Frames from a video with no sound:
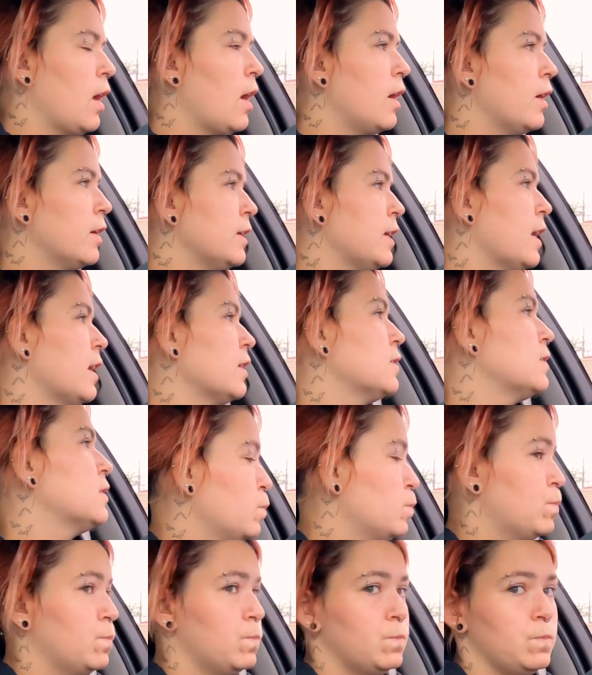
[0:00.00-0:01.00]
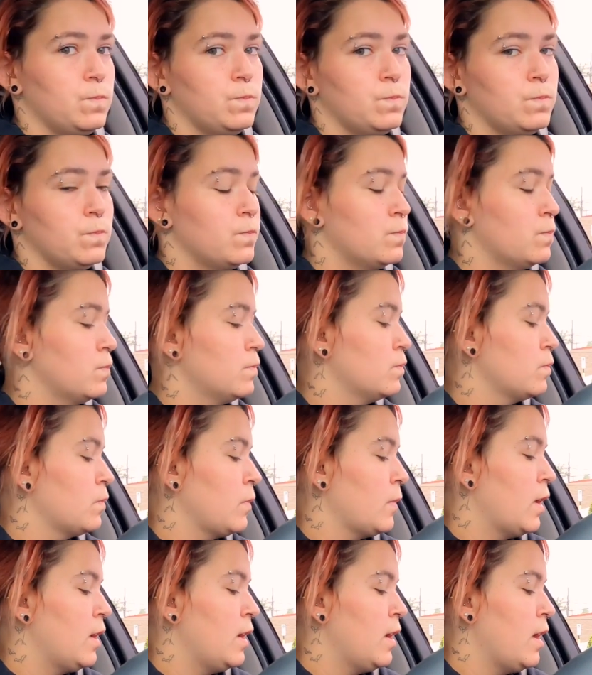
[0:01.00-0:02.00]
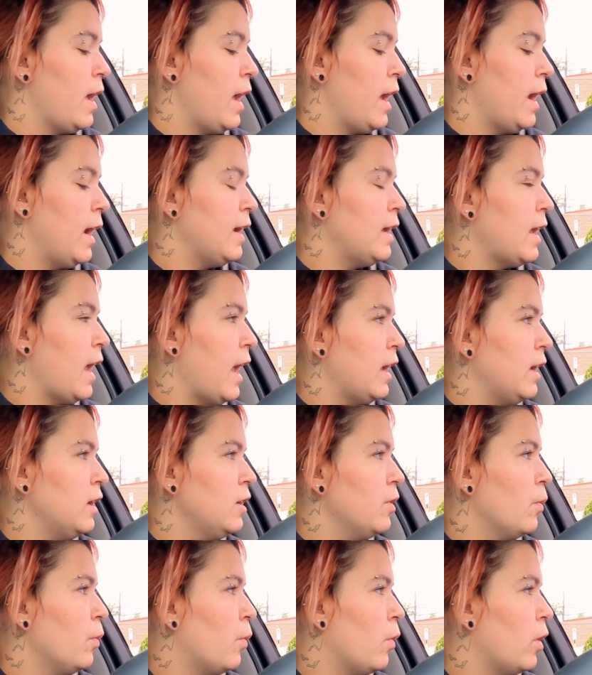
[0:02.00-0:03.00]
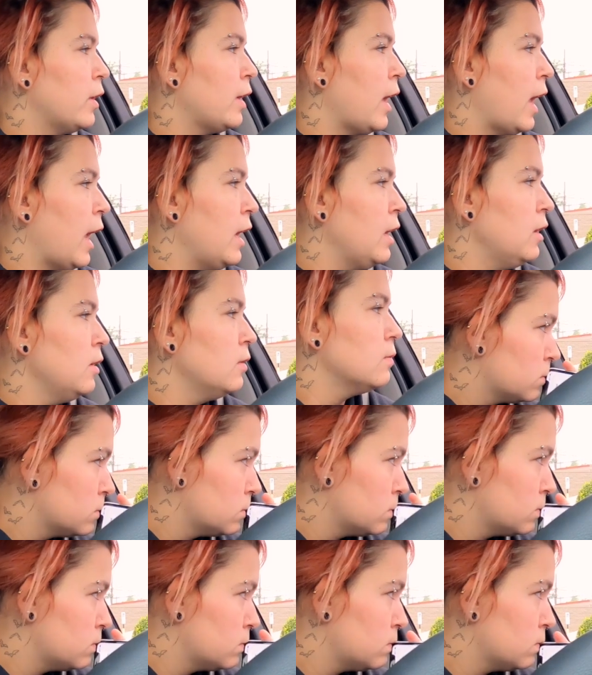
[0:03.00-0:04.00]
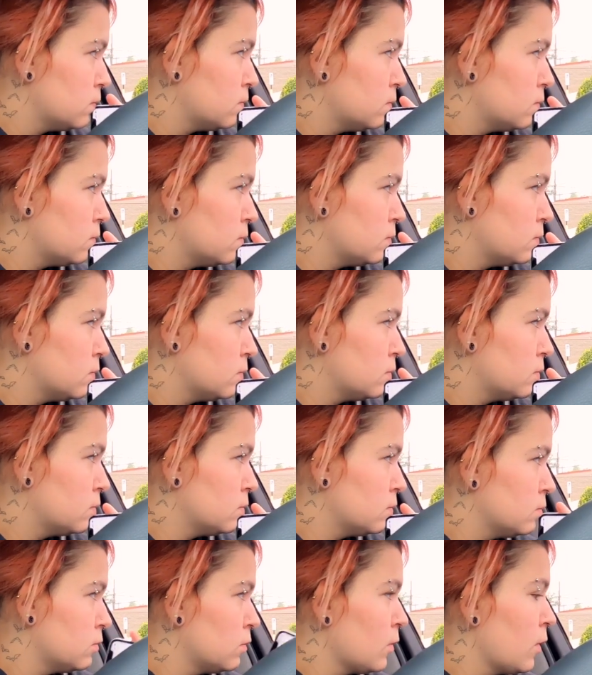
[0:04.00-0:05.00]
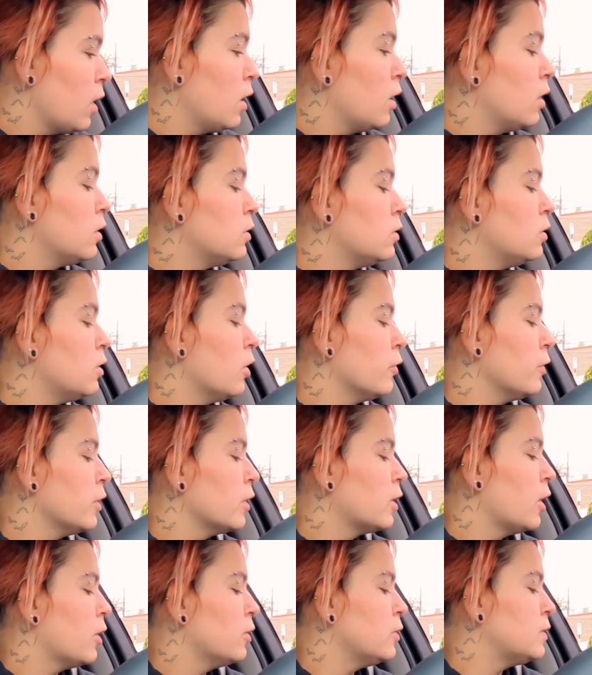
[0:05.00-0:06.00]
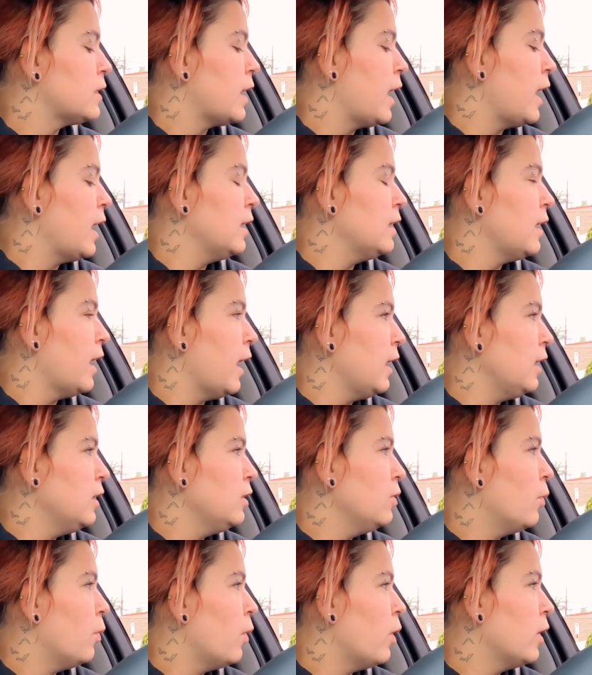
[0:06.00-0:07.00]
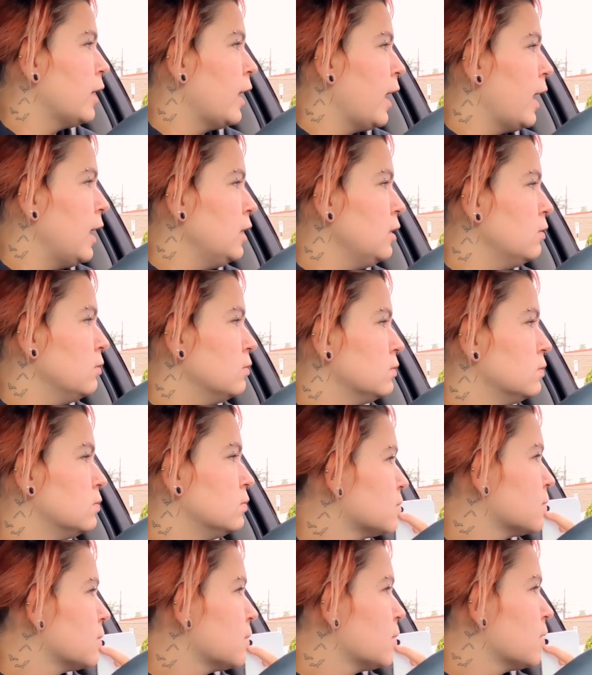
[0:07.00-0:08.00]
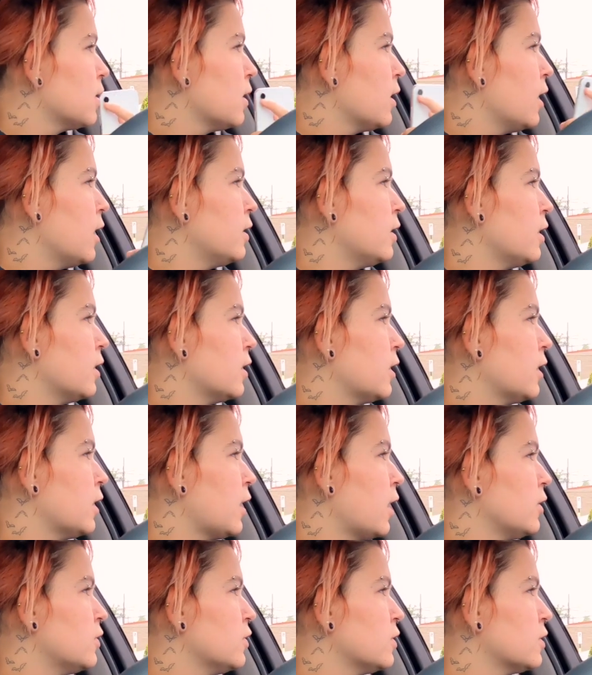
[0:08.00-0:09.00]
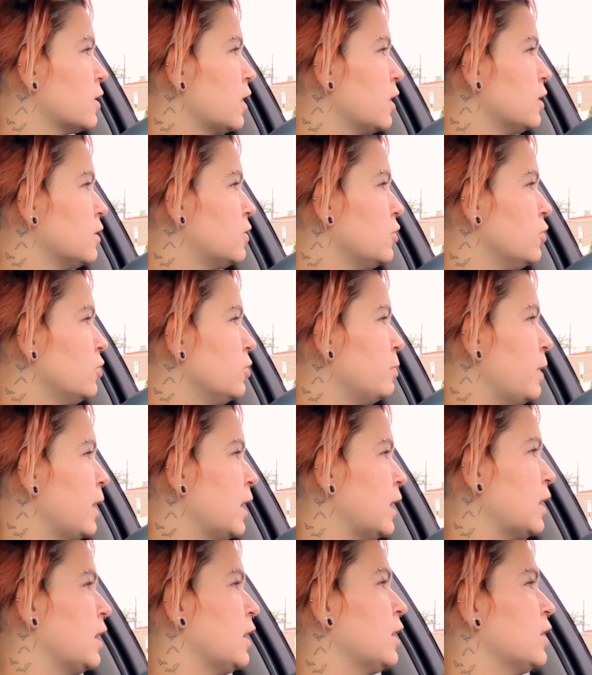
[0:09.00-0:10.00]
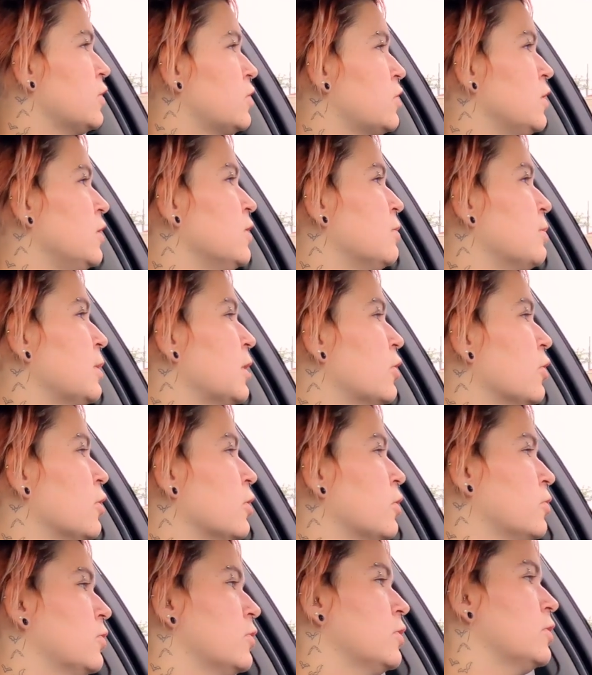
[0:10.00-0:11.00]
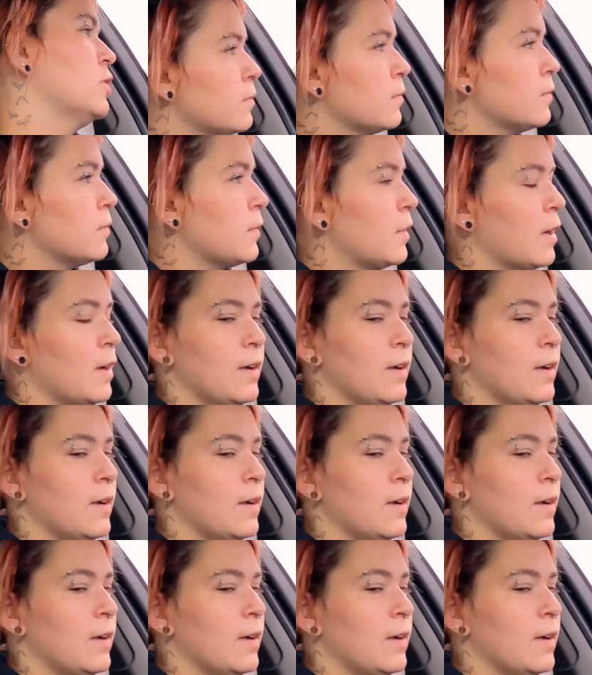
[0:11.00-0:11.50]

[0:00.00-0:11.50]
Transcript: Uh, yes. Hey, go ahead menu, you 8818. Number 800. No, the code's 8818. And then can I just get two bacon, egg, and cheese McGriddles? Here.